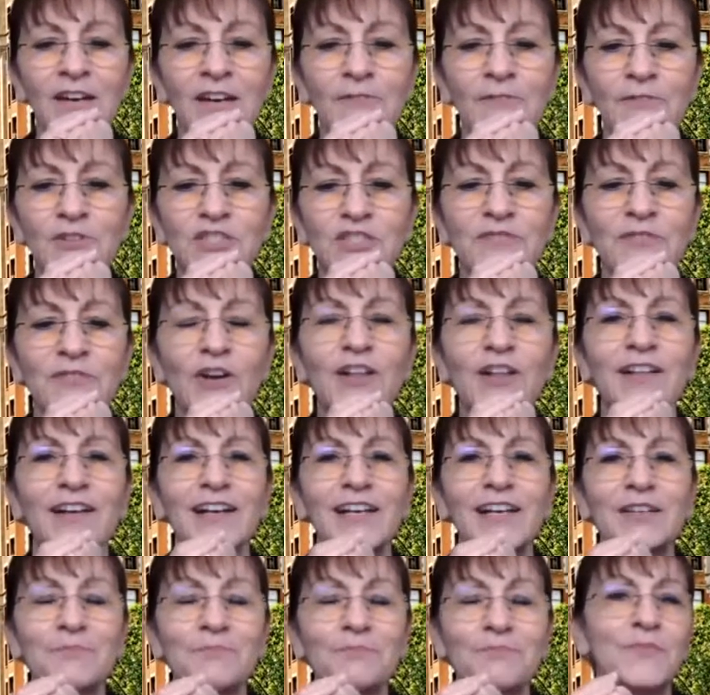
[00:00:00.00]
First of all,
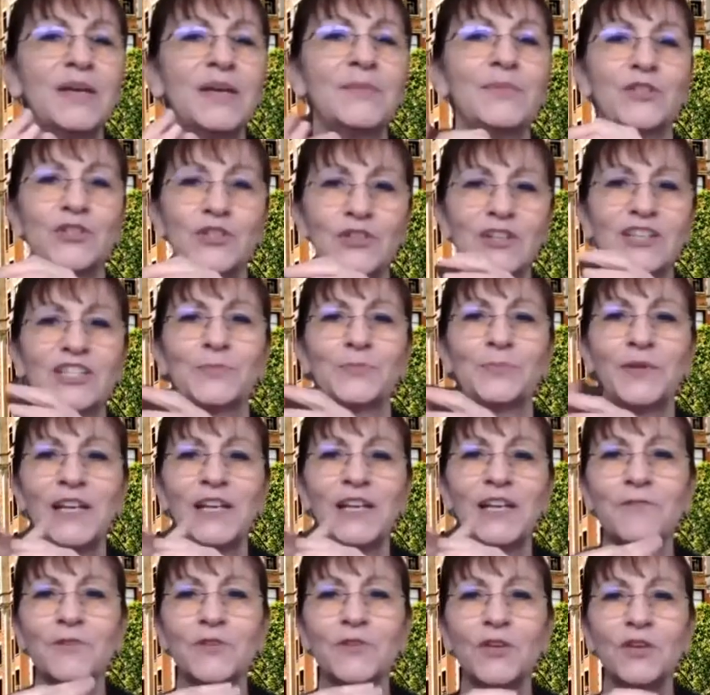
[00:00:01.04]
I maybe should
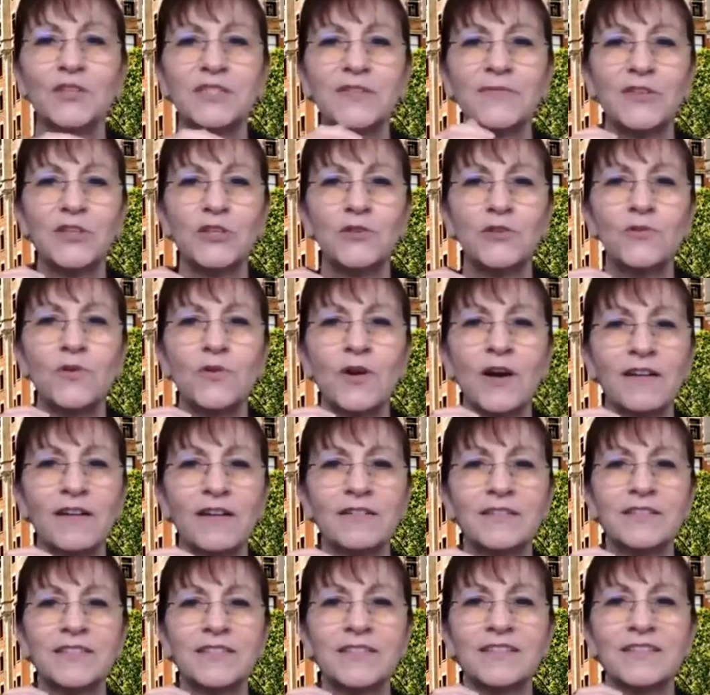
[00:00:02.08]
explain for those of you who
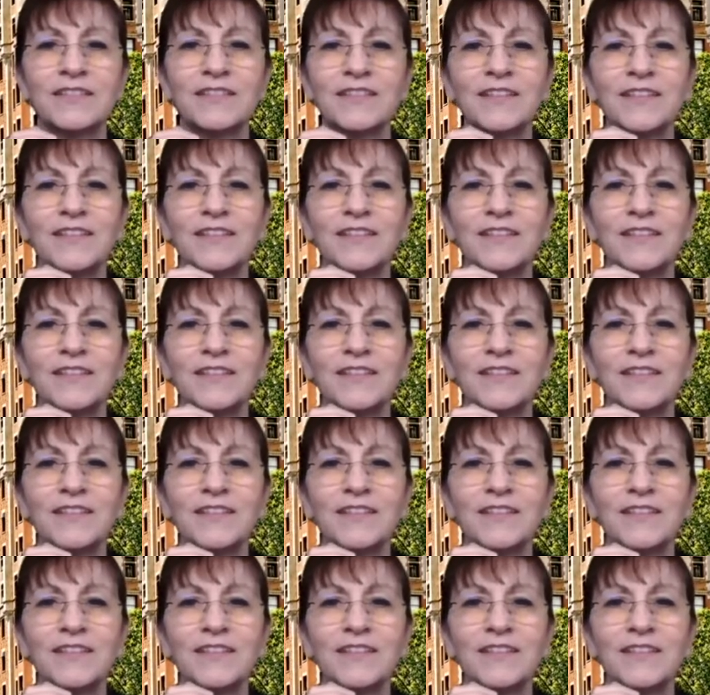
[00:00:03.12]
aren't